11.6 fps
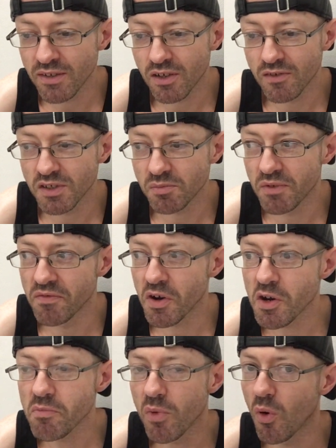So I've just been
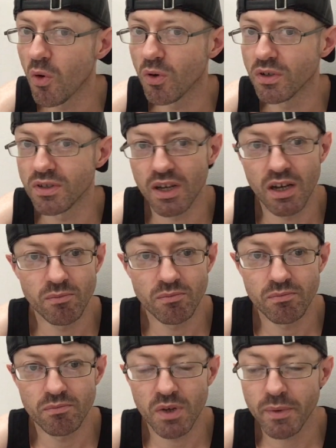very bored,
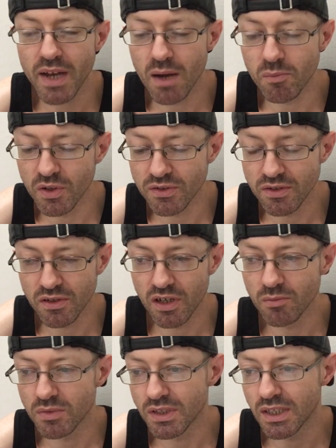but I've been out most of the time.
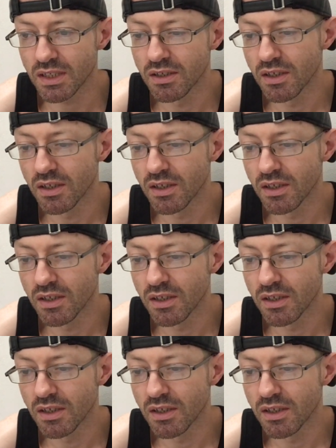But yeah.